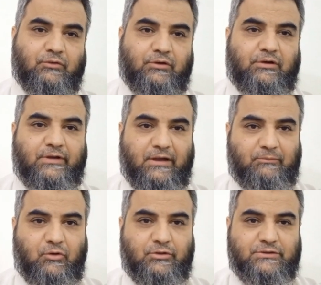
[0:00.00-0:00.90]
the oral
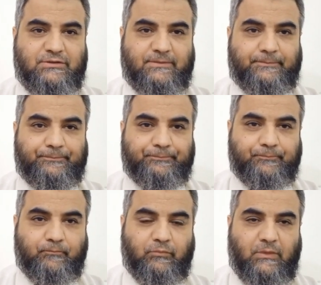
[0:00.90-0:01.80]
Diamox.
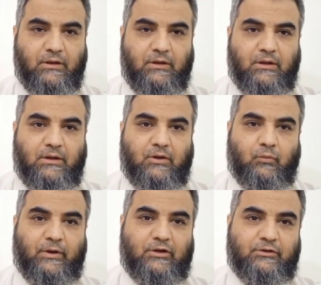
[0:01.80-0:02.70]

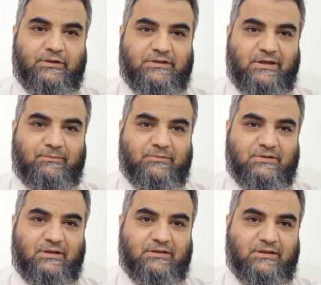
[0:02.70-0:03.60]
While on the same
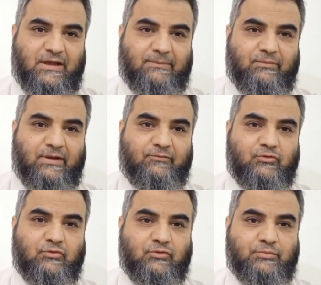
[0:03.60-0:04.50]
time we have
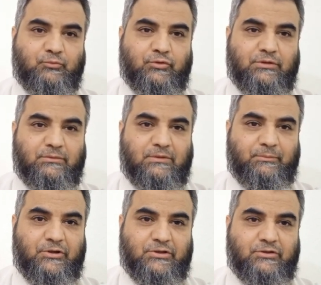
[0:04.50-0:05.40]
to put the
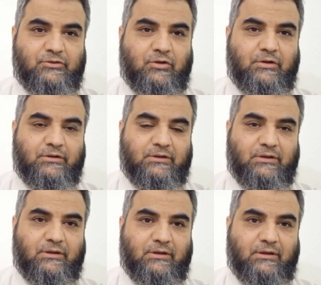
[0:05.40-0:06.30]
patient
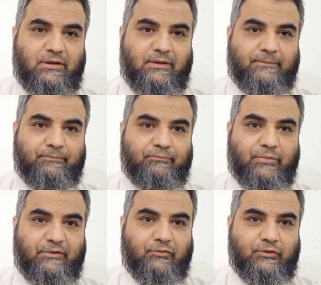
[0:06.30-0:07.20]
on
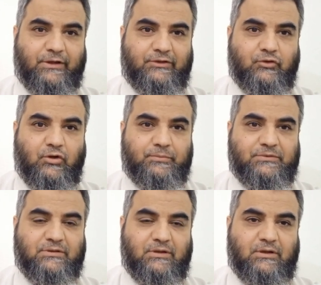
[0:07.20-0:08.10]
Bradford eye
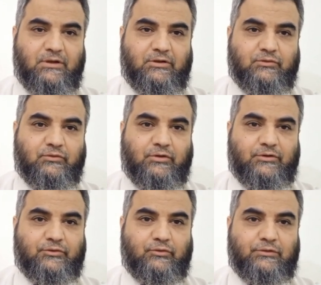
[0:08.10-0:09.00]
drops to
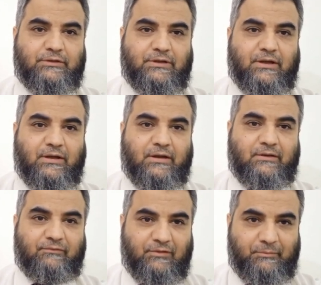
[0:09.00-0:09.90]
control the
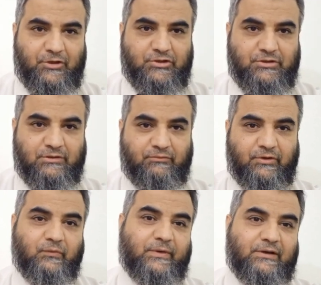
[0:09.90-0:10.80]
inflammation.
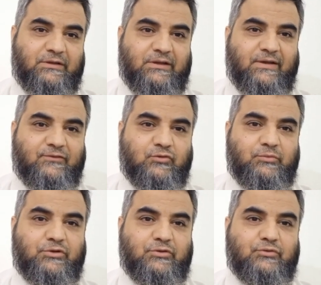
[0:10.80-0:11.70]
Frequently they have to
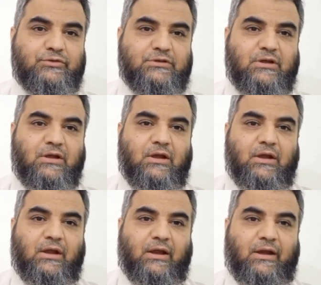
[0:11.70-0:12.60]
be used.
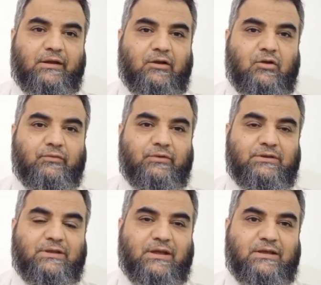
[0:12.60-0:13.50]
And along
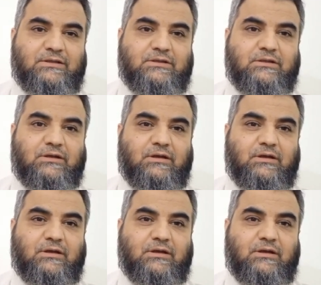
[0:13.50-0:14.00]
with that,